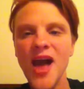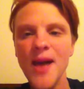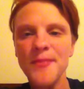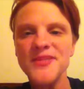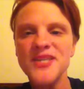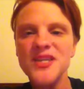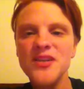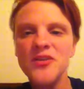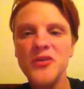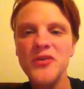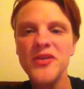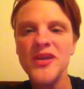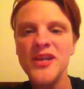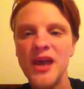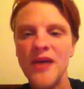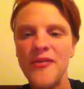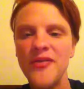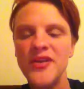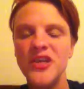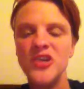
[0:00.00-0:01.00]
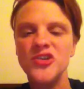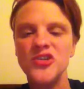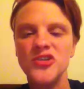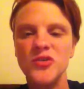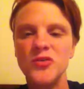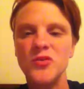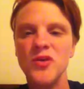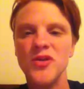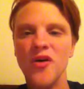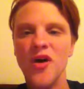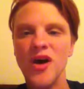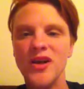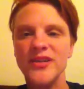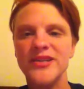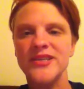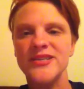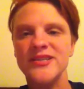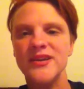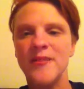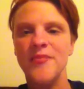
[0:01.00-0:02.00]
absolutely nothing to do with
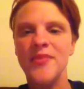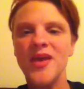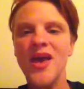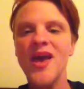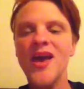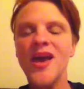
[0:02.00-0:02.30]
autism.